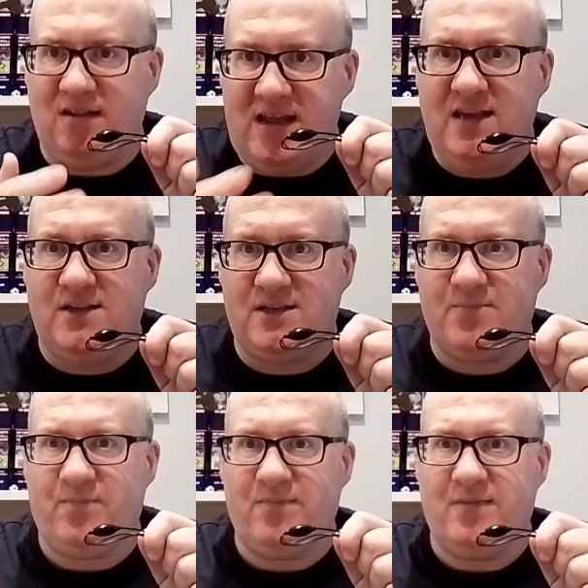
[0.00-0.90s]
leagues
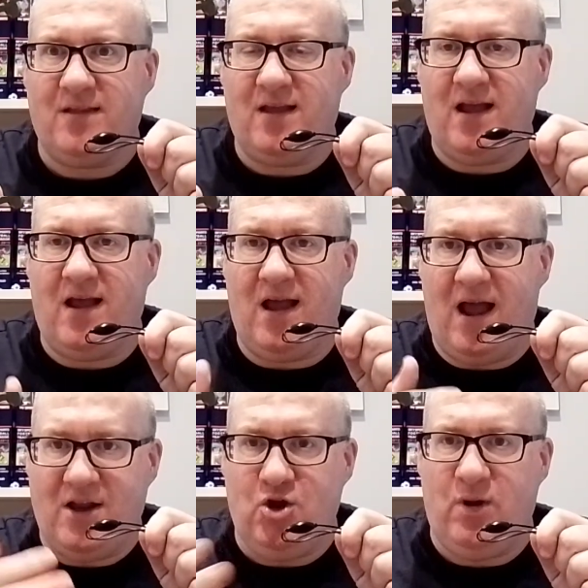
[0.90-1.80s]

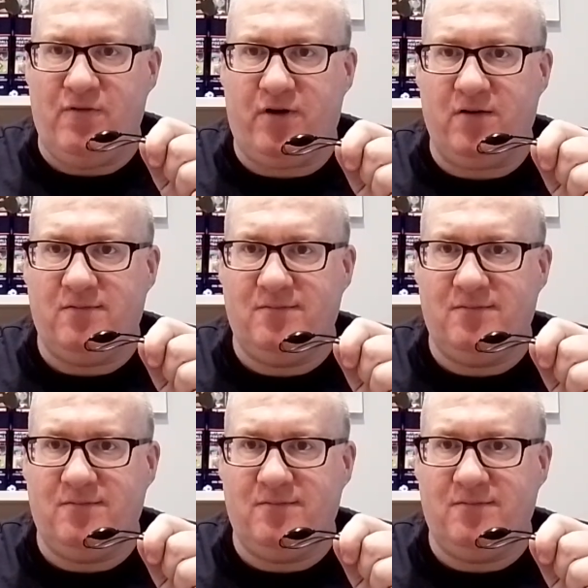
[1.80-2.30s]
in UEFA,